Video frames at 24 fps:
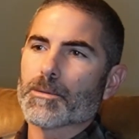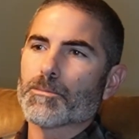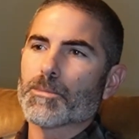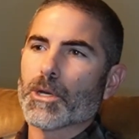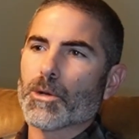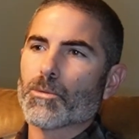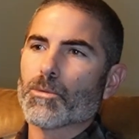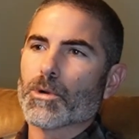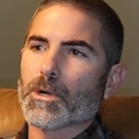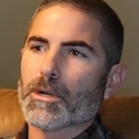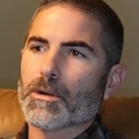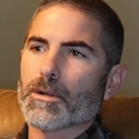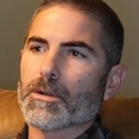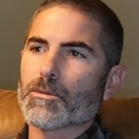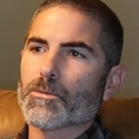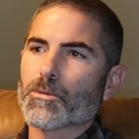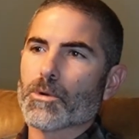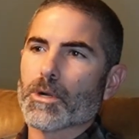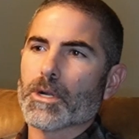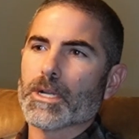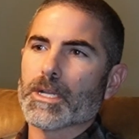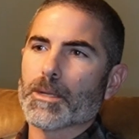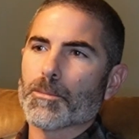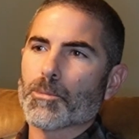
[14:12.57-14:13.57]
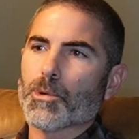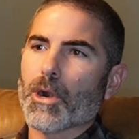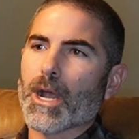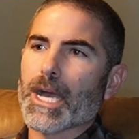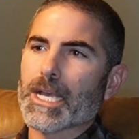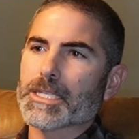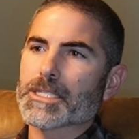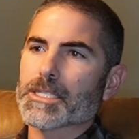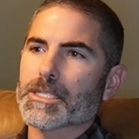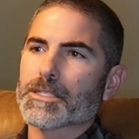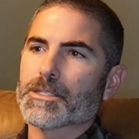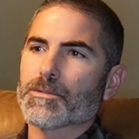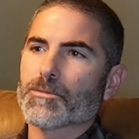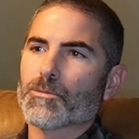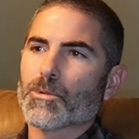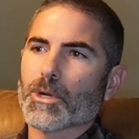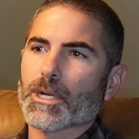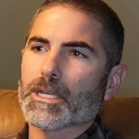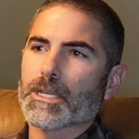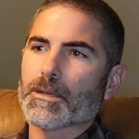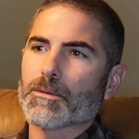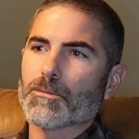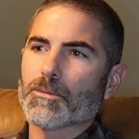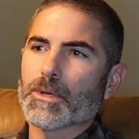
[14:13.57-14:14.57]
But we're in the process of
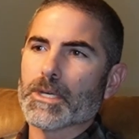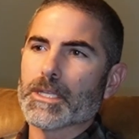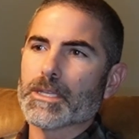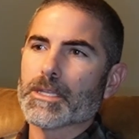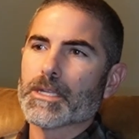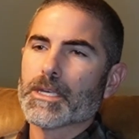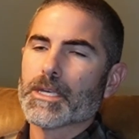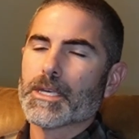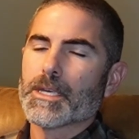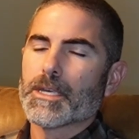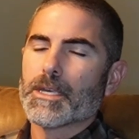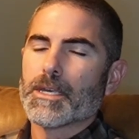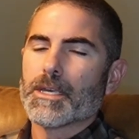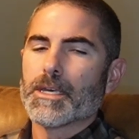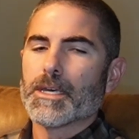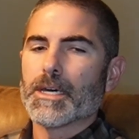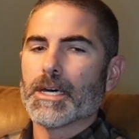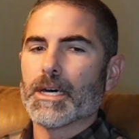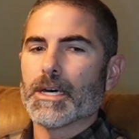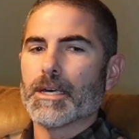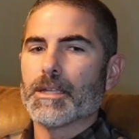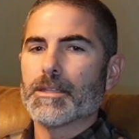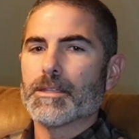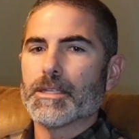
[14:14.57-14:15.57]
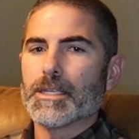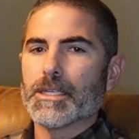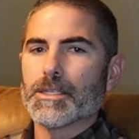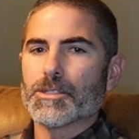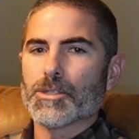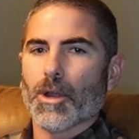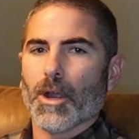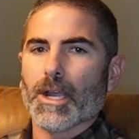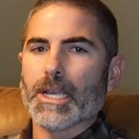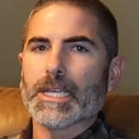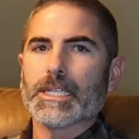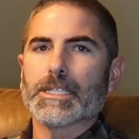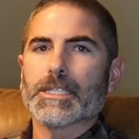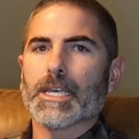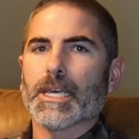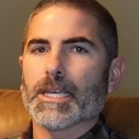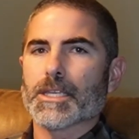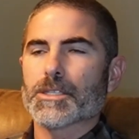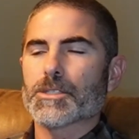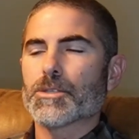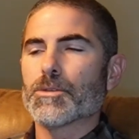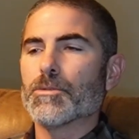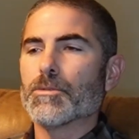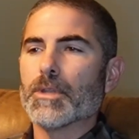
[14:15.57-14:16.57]
working with these
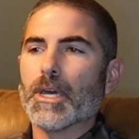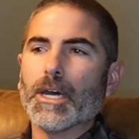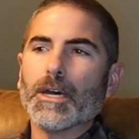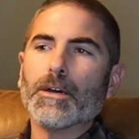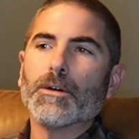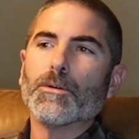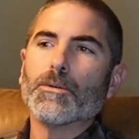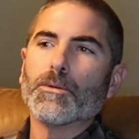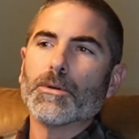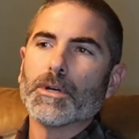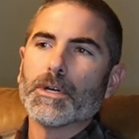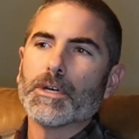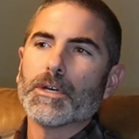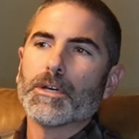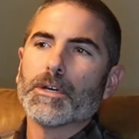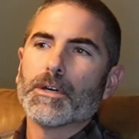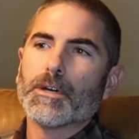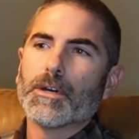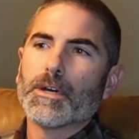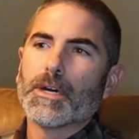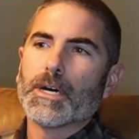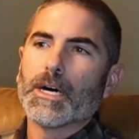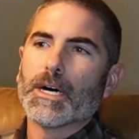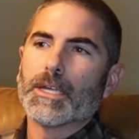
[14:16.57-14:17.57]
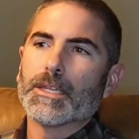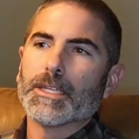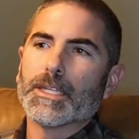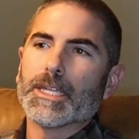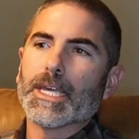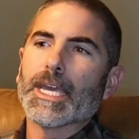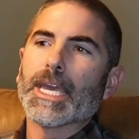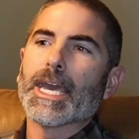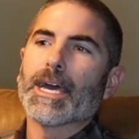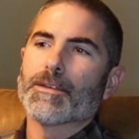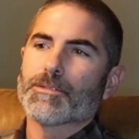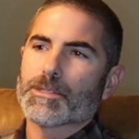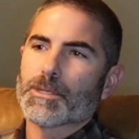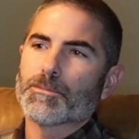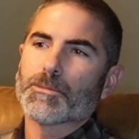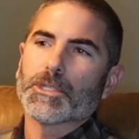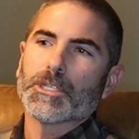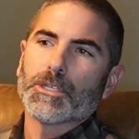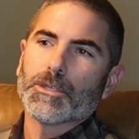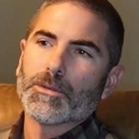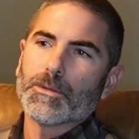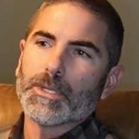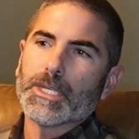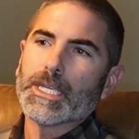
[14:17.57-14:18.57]
architects who know that they have
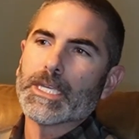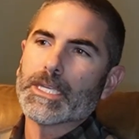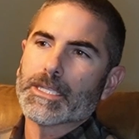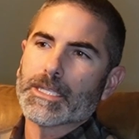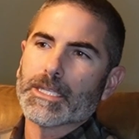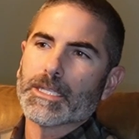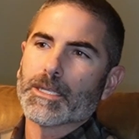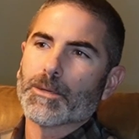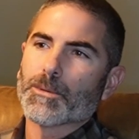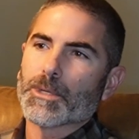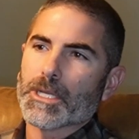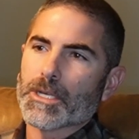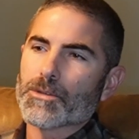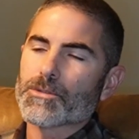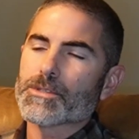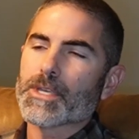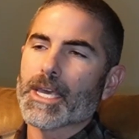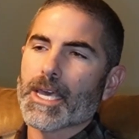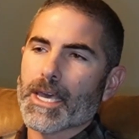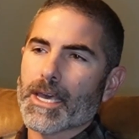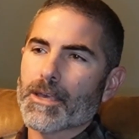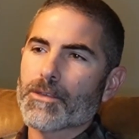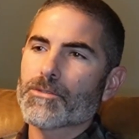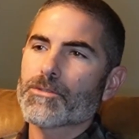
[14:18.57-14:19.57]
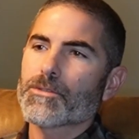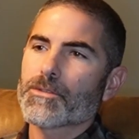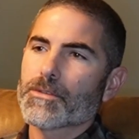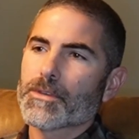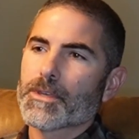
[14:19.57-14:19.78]
something unique that no one else has.